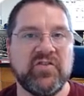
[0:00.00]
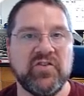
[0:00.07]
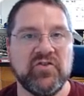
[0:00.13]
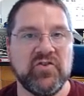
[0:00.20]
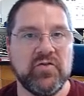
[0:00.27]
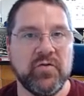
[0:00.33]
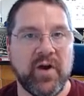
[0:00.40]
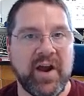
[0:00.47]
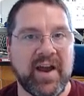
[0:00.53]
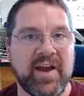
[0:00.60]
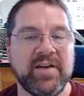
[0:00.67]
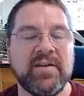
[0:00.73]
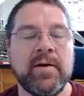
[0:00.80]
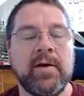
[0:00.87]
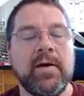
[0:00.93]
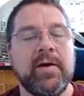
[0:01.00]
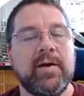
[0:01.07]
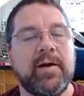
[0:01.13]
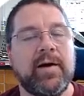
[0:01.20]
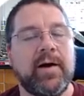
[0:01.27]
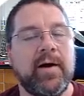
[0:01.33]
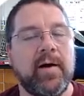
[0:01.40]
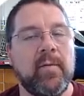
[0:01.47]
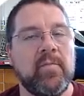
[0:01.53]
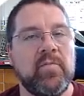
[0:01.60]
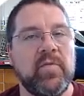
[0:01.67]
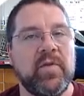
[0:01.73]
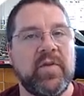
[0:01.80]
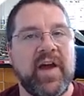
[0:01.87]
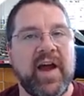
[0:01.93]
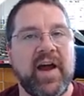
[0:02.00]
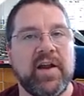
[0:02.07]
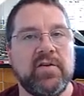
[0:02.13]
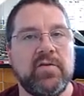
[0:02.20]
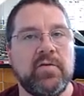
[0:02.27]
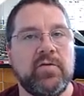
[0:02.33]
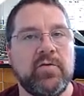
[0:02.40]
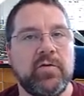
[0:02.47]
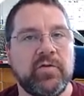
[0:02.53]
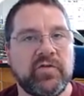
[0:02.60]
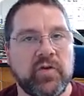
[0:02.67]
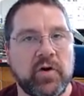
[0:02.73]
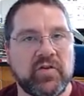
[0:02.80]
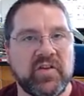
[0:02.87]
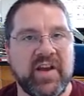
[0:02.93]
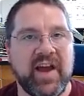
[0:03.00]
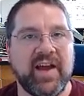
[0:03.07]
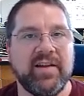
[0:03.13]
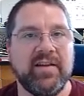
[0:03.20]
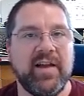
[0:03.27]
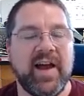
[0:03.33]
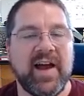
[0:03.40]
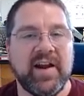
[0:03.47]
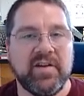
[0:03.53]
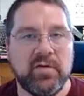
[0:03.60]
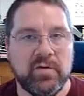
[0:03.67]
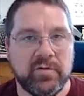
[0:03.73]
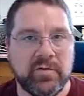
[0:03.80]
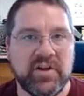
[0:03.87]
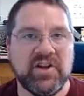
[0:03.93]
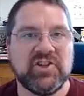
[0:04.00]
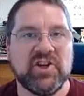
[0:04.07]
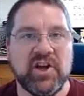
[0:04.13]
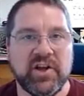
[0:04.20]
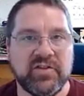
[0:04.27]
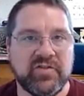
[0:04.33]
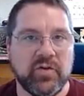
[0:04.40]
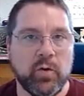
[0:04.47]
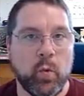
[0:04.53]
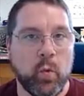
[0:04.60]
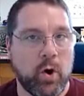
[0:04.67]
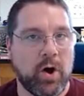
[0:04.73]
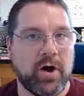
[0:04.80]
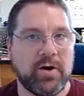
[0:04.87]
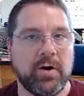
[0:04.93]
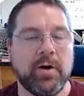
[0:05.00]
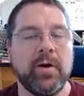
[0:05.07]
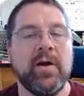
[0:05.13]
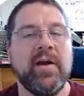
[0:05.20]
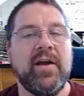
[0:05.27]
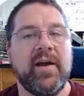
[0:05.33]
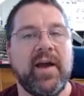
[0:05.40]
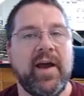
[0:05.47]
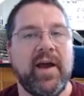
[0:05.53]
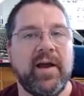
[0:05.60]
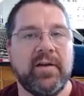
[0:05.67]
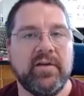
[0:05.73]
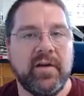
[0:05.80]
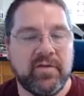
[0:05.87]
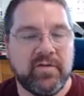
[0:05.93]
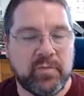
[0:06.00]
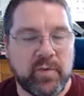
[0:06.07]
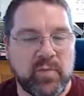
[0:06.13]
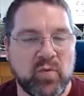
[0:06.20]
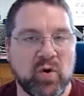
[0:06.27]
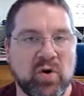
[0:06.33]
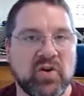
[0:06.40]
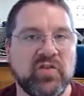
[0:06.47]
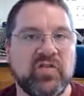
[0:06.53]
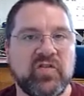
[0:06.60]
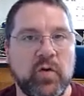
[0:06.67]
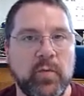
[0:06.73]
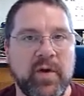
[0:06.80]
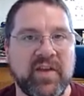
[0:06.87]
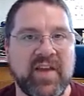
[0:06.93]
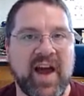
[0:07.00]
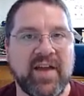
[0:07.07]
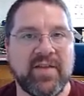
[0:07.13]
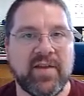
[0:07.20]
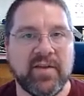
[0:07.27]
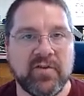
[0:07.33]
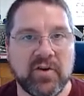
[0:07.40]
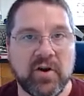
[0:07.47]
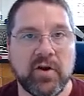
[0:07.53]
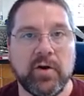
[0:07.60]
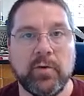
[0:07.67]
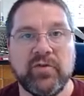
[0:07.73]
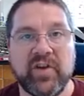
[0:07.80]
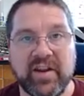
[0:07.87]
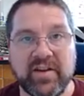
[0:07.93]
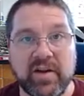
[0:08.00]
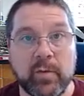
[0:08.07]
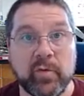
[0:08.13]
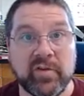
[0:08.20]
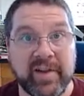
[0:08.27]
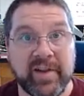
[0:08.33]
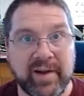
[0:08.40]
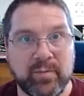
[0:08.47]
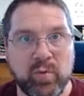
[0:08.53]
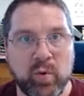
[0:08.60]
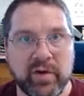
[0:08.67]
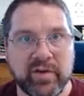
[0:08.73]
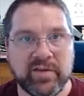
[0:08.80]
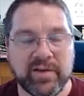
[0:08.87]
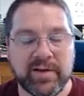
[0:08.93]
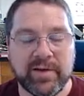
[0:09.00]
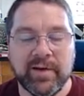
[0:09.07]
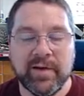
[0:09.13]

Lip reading: degrade, then you start to get lead leaching into the water. And if people are consuming that, then they're going to end up with lead poisoning.